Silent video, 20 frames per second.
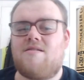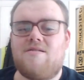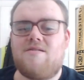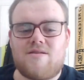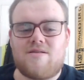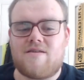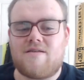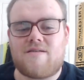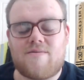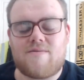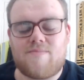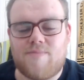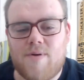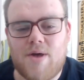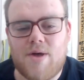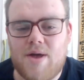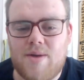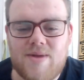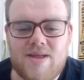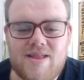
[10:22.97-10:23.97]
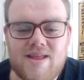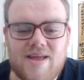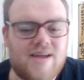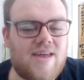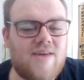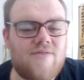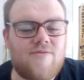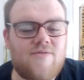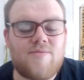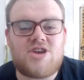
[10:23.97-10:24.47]
Just put him in there.
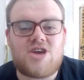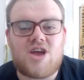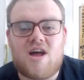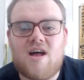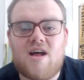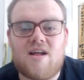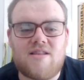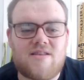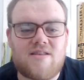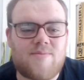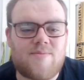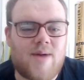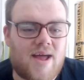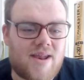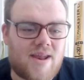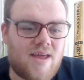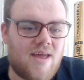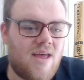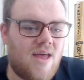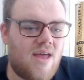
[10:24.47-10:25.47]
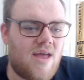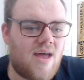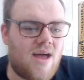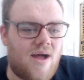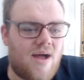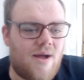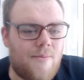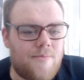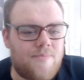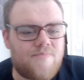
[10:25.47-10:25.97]
Give him a chance, man.
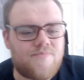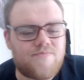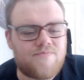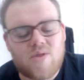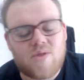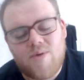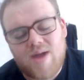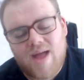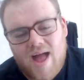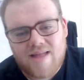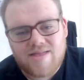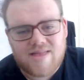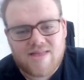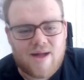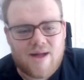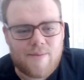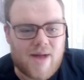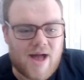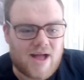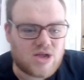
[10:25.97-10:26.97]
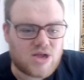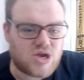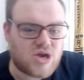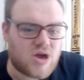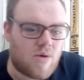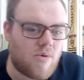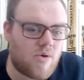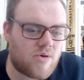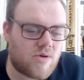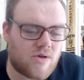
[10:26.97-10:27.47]
We had that match.
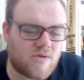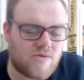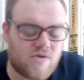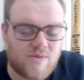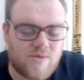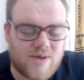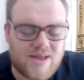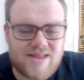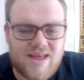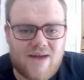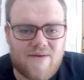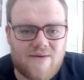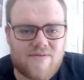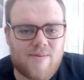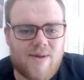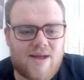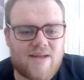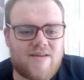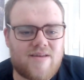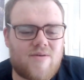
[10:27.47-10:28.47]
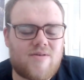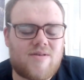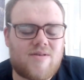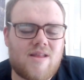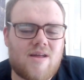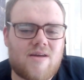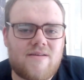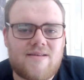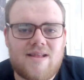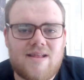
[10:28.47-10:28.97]
I won't go too in depth for the match. There was a
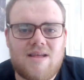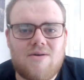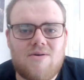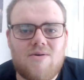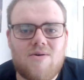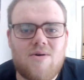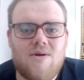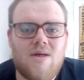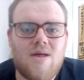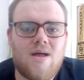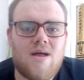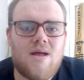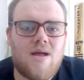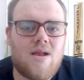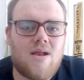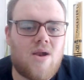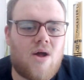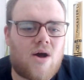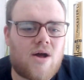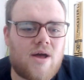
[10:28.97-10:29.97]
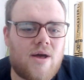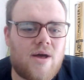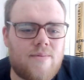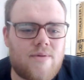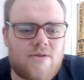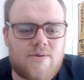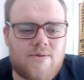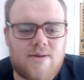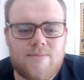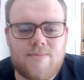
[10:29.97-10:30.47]
nice little lock-up
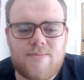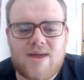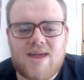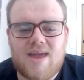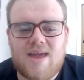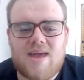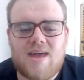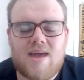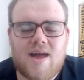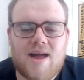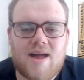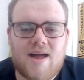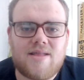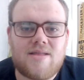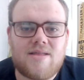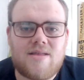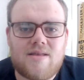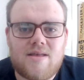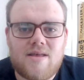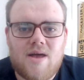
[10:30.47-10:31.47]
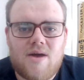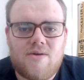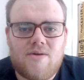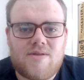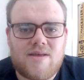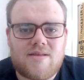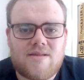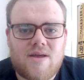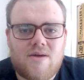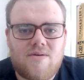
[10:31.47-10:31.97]
between Big E and
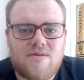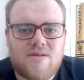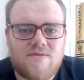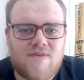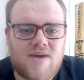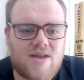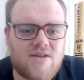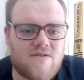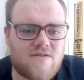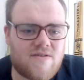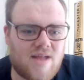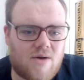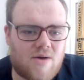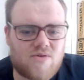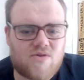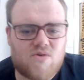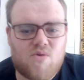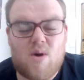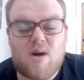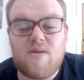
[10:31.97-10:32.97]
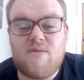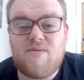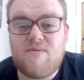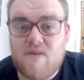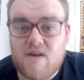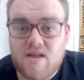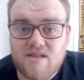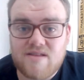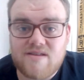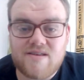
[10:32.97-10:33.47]
Otis Dozovic. That was quite
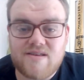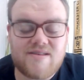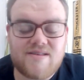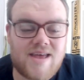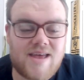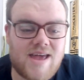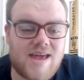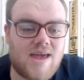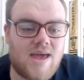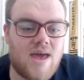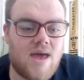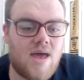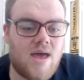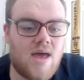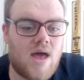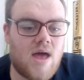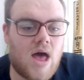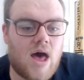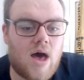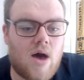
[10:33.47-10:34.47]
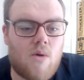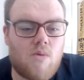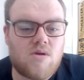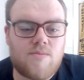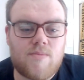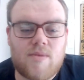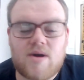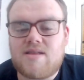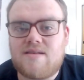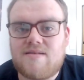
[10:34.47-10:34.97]
fun to see. I
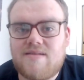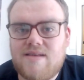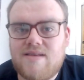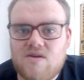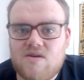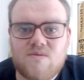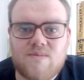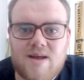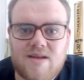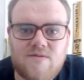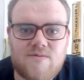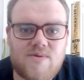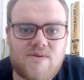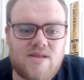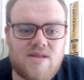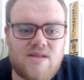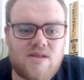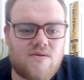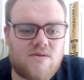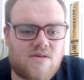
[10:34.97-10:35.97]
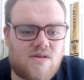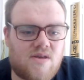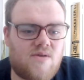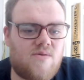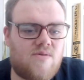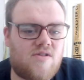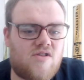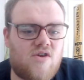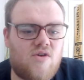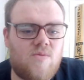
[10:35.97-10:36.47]
wouldn't mind a singles match between those
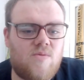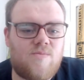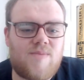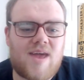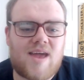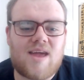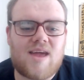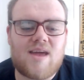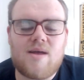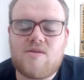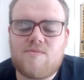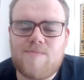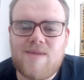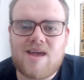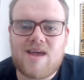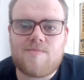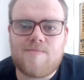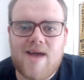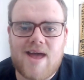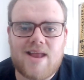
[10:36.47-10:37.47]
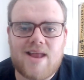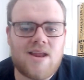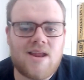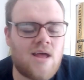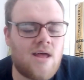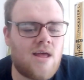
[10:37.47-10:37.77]
two big men.